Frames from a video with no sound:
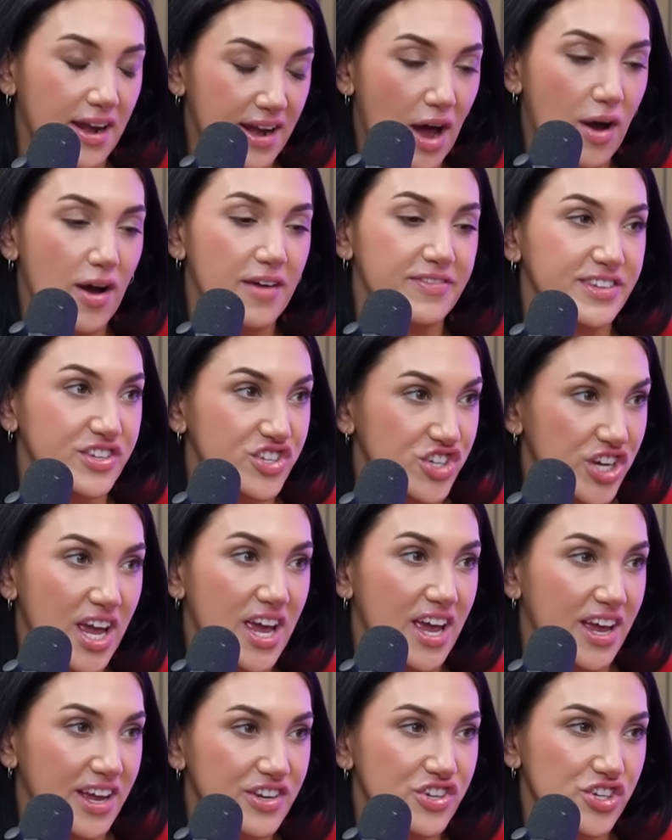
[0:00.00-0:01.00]
now I have to
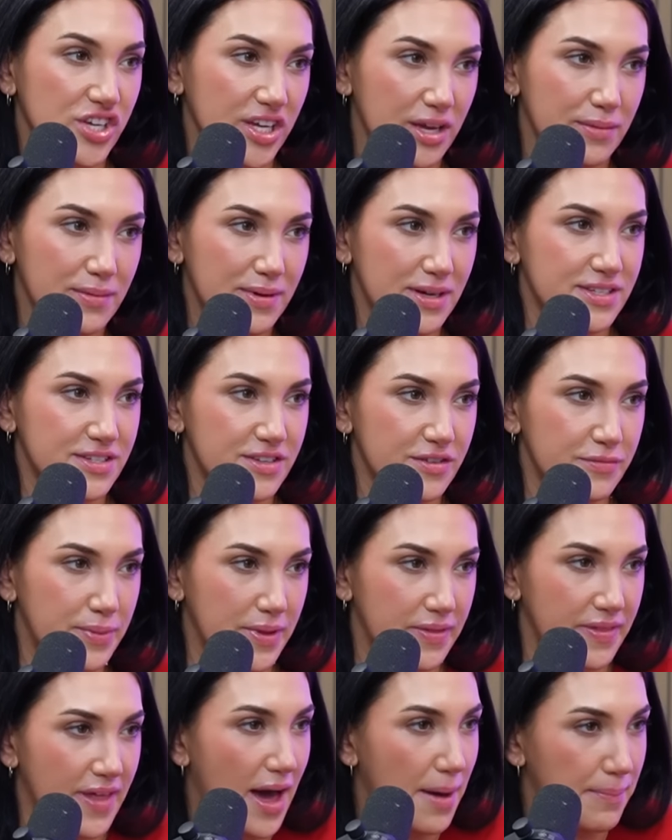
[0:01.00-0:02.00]
change, like it must have been
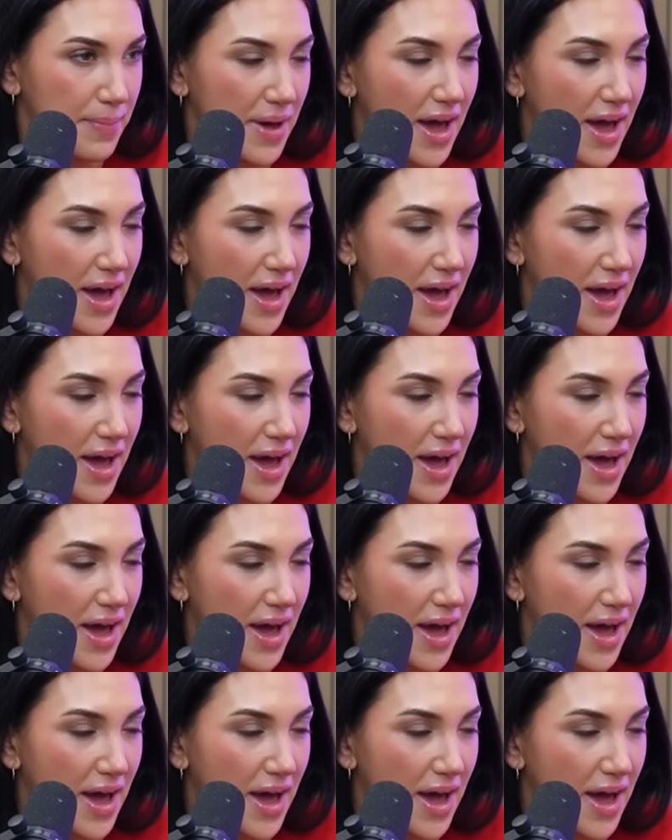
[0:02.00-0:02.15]
that bad. No,